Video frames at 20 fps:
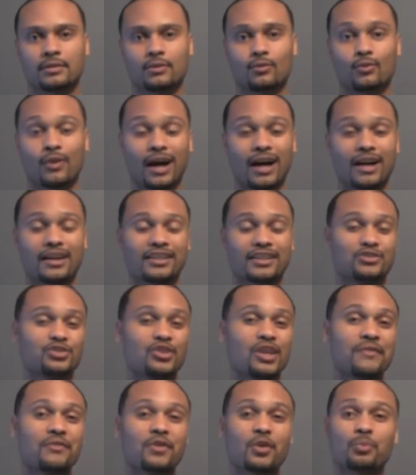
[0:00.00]
Why? Because
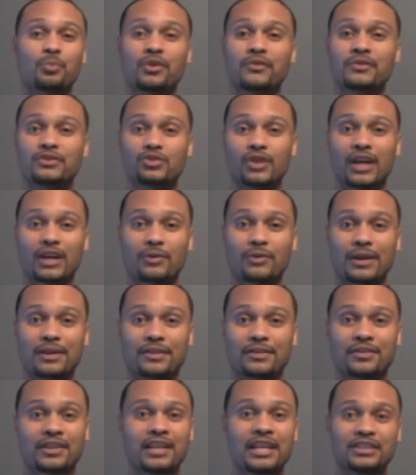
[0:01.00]
you have no proven track
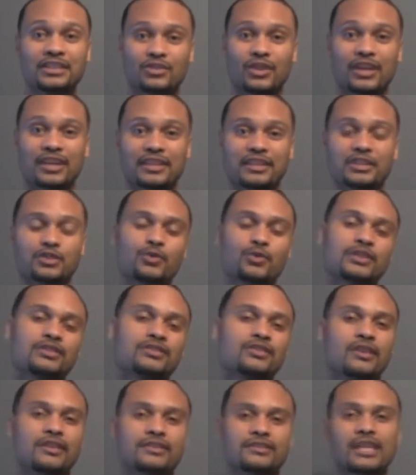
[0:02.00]
record. So I get this question
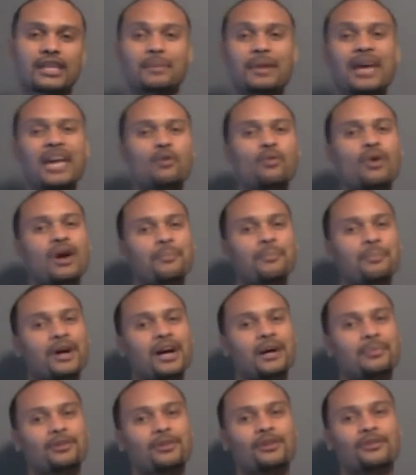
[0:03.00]
all the time. Hey, Juan
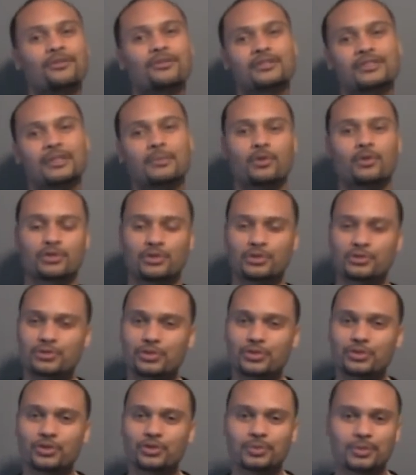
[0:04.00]
Pablo. Because I'm on
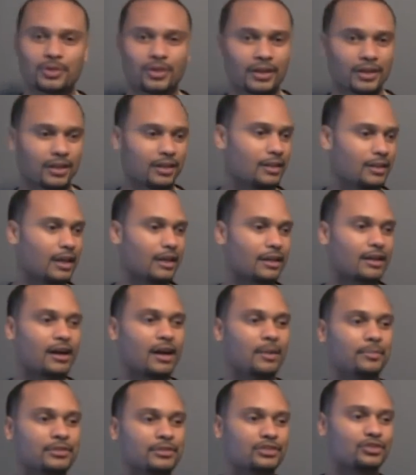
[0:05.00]
YouTube. You know, I get a lot of
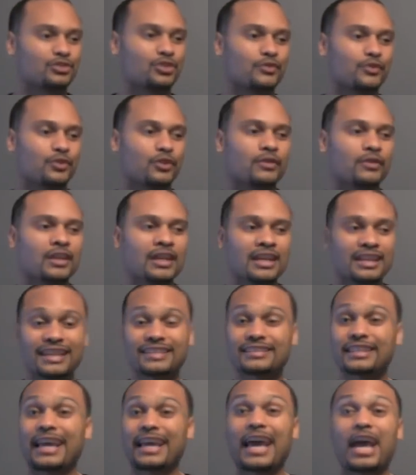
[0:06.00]
comments and so forth. They
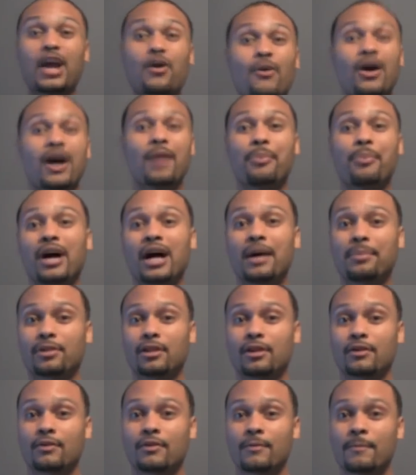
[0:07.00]
say, hey, Juan
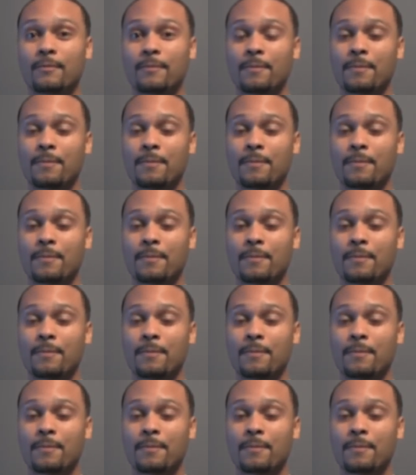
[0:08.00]
Pablo.